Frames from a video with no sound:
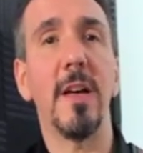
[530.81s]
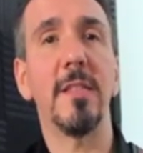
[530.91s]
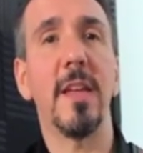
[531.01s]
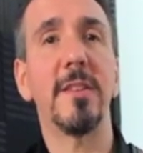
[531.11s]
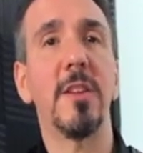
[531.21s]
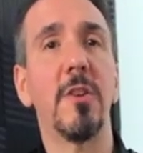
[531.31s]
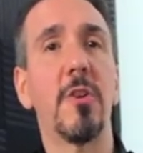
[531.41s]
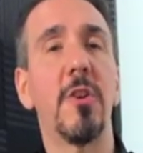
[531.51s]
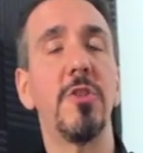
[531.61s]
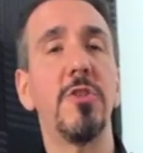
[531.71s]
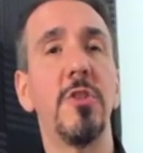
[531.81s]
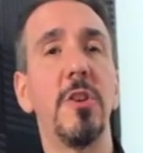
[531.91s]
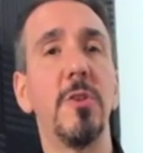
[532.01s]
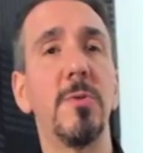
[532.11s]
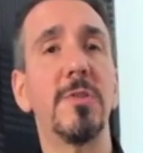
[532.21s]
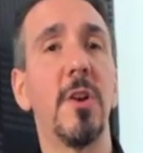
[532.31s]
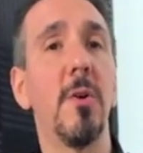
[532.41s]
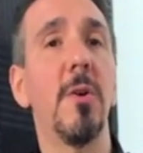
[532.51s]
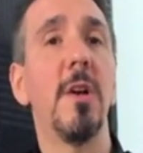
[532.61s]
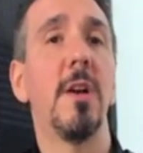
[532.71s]
I'd like to encourage you to do
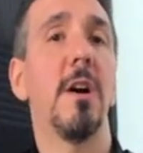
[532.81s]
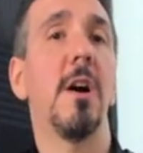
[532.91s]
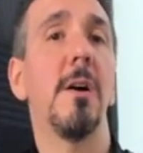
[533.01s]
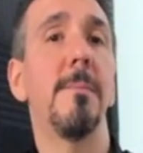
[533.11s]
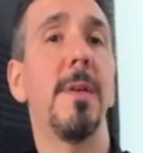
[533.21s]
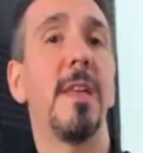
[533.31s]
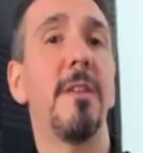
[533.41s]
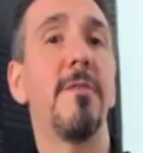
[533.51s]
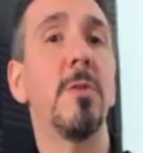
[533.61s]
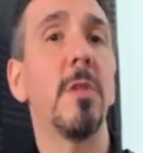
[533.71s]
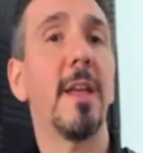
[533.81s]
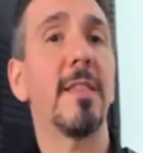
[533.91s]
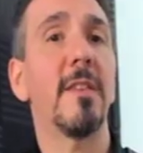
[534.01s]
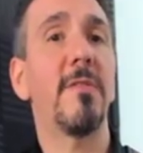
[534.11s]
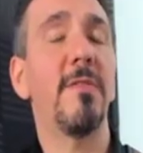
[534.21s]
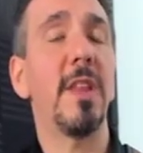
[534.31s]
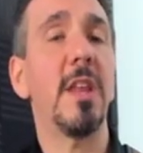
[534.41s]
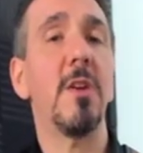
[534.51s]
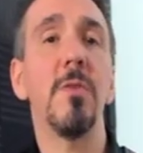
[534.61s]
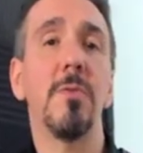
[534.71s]
so. And if you like this
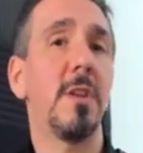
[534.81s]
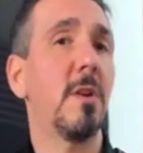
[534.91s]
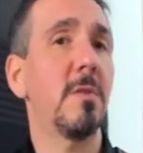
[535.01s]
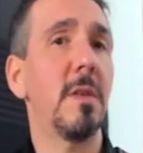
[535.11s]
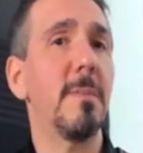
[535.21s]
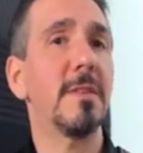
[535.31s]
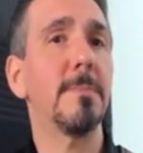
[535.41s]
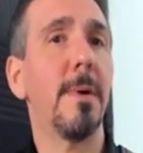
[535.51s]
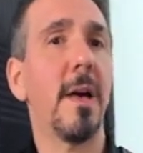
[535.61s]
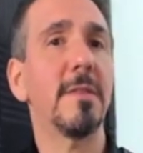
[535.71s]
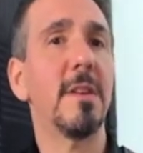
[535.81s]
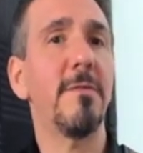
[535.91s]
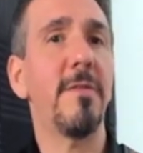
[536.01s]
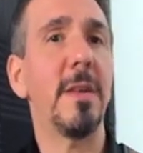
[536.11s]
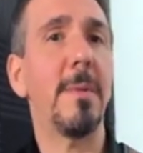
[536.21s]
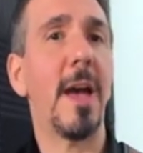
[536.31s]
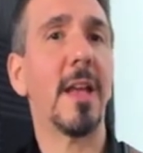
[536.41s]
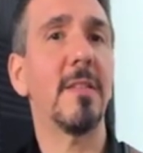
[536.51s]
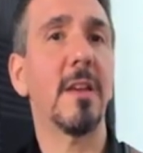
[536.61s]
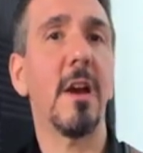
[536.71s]
video, you know, leave me some positive
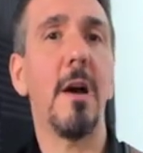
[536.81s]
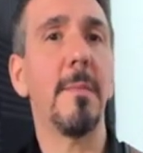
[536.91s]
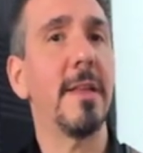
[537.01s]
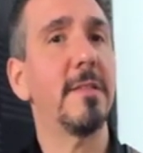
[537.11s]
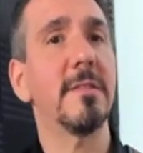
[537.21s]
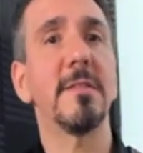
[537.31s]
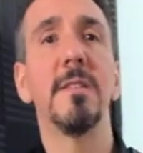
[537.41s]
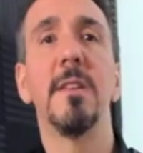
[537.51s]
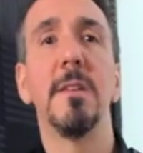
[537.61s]
feedback in the comments.